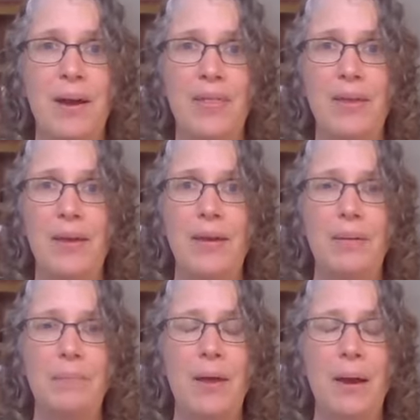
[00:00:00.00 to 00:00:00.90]
by
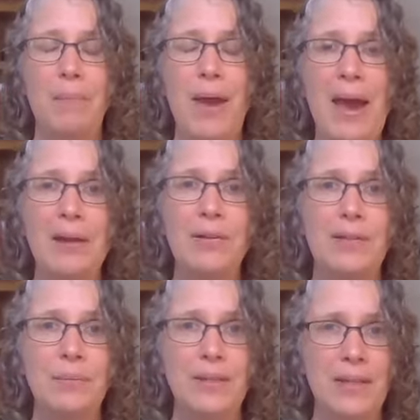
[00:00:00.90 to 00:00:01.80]
the patterns
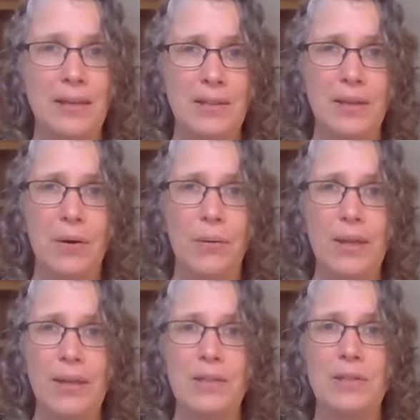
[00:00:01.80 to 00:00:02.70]
that we tend to go
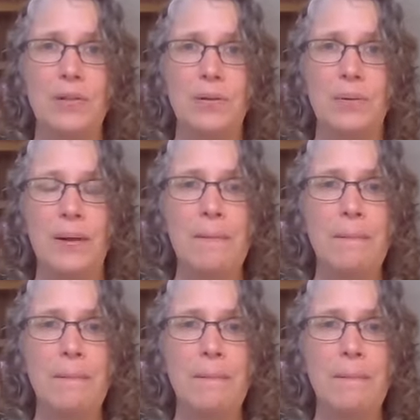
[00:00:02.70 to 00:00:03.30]
into